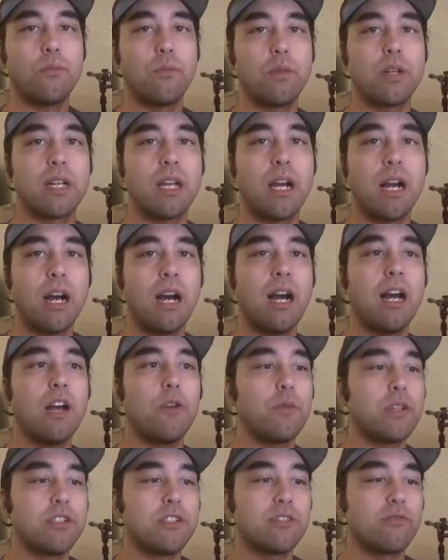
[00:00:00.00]
When it got
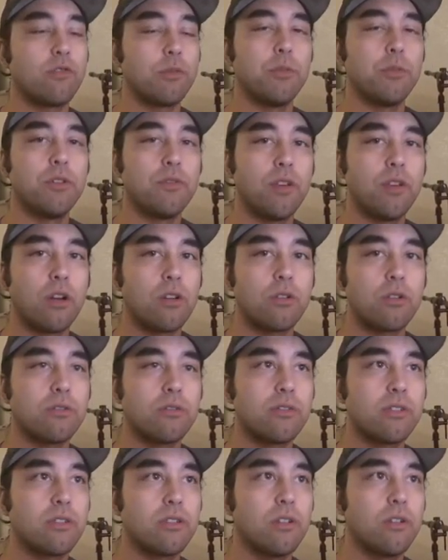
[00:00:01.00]
hot, we could just remove the
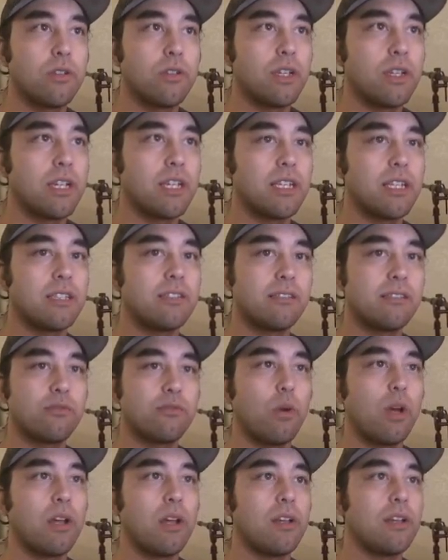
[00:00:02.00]
articles of clothing and then
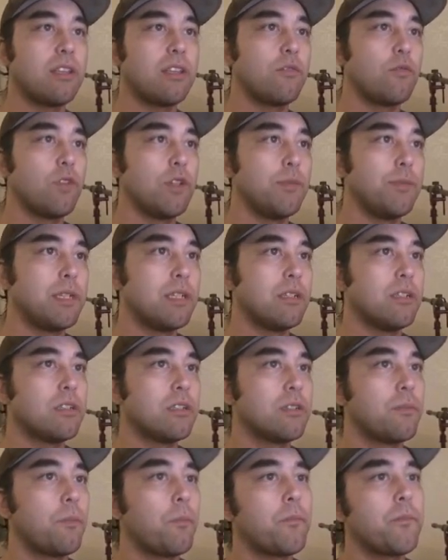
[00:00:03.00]
sweat, and then we'd be
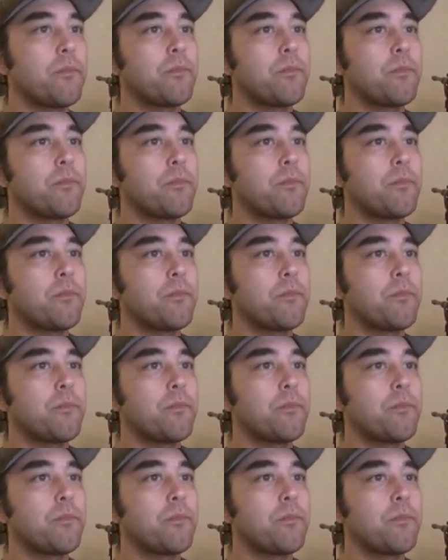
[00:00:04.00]
good.